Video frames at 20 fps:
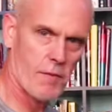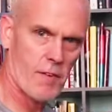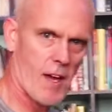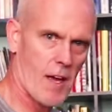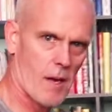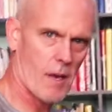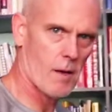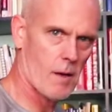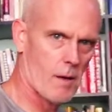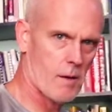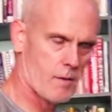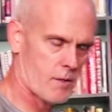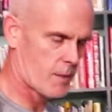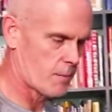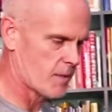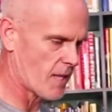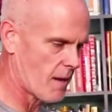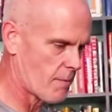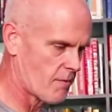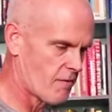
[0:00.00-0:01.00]
you've got
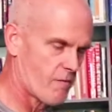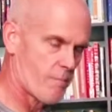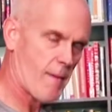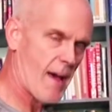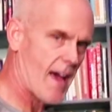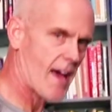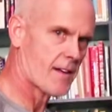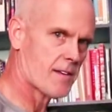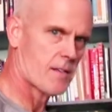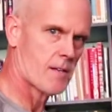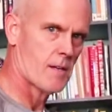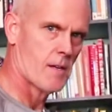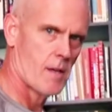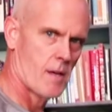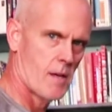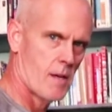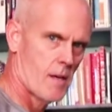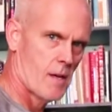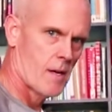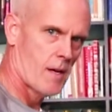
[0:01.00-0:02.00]
some type of mat,
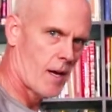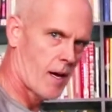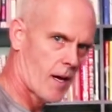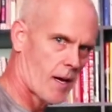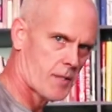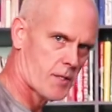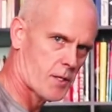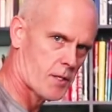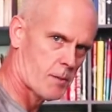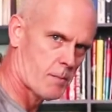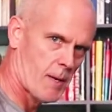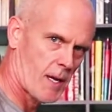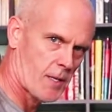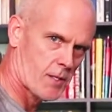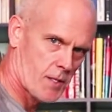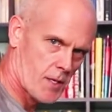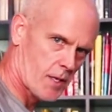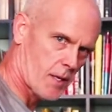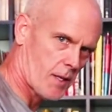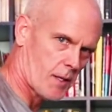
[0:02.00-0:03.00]
it just
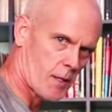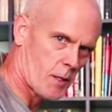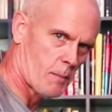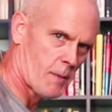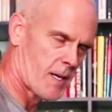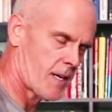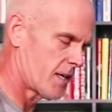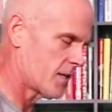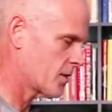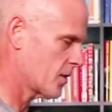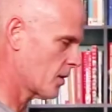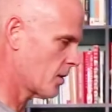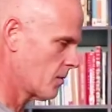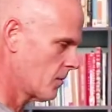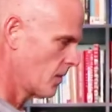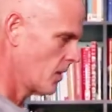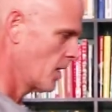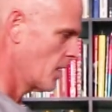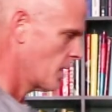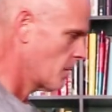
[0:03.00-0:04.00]
makes it a little bit easier.
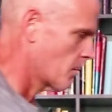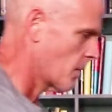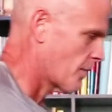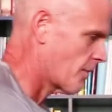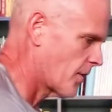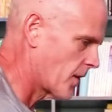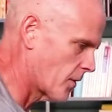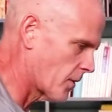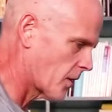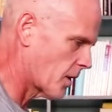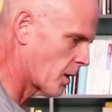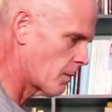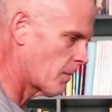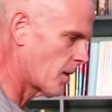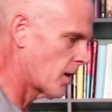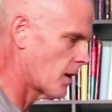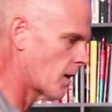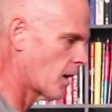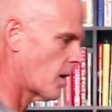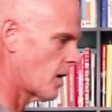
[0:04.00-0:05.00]
My feet are going to
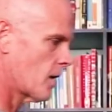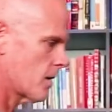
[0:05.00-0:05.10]
be